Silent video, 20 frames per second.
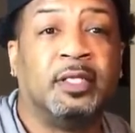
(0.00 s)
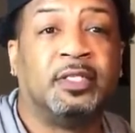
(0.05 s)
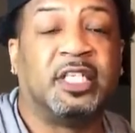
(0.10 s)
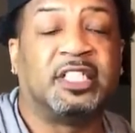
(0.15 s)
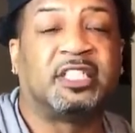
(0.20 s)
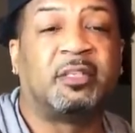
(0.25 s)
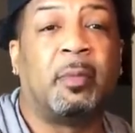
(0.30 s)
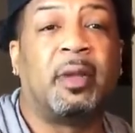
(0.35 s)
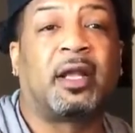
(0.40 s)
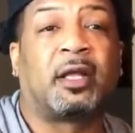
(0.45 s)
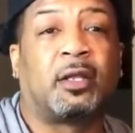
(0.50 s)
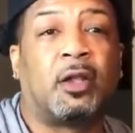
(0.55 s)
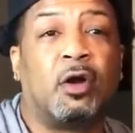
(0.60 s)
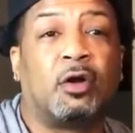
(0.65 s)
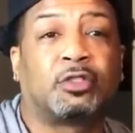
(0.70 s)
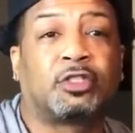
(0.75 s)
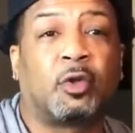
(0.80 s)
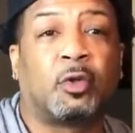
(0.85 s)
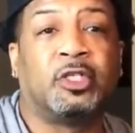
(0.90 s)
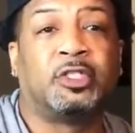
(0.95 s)
Just to make a
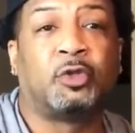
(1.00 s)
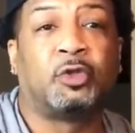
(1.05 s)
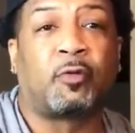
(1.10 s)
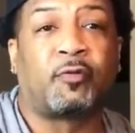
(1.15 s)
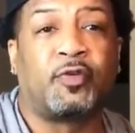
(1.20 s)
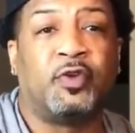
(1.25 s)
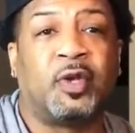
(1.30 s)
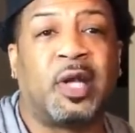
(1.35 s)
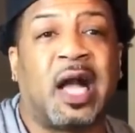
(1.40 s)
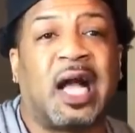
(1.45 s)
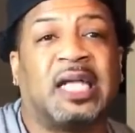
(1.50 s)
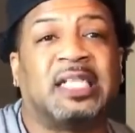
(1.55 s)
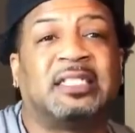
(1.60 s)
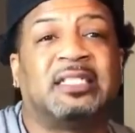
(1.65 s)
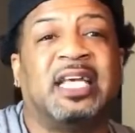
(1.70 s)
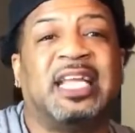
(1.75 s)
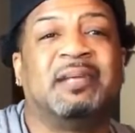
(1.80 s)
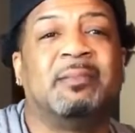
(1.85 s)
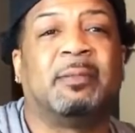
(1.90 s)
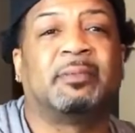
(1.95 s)
long story short for you guys,
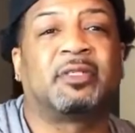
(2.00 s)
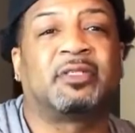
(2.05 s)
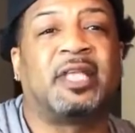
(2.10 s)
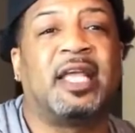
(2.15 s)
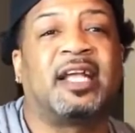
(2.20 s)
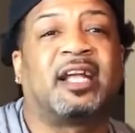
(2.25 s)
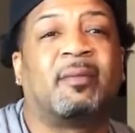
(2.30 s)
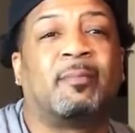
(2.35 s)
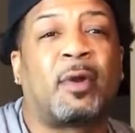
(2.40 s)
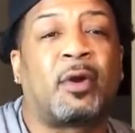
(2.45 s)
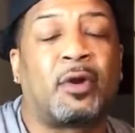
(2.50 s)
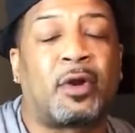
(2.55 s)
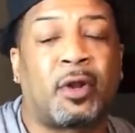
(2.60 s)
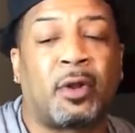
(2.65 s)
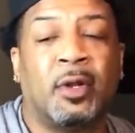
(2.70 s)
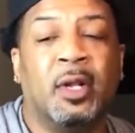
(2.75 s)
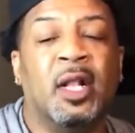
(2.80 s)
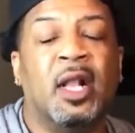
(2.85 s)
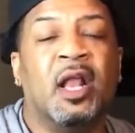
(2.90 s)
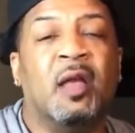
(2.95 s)
set him up to take a
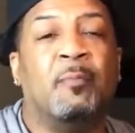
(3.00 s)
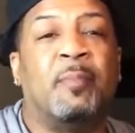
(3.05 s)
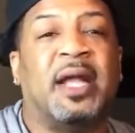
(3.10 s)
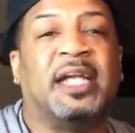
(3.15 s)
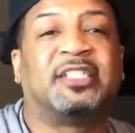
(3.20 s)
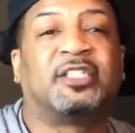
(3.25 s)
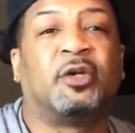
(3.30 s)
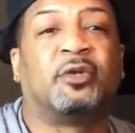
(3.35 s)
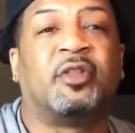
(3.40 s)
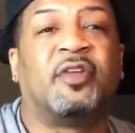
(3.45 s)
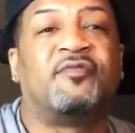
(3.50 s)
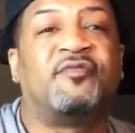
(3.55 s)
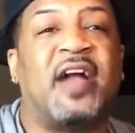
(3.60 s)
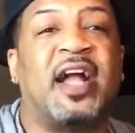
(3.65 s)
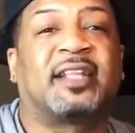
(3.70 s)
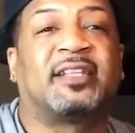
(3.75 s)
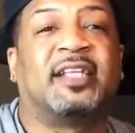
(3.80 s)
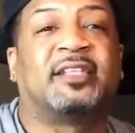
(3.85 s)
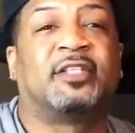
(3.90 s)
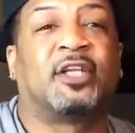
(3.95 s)
murder based on the
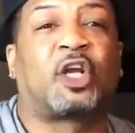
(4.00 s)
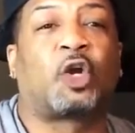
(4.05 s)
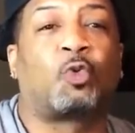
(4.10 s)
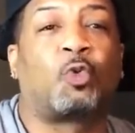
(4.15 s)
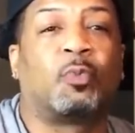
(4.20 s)
fact that the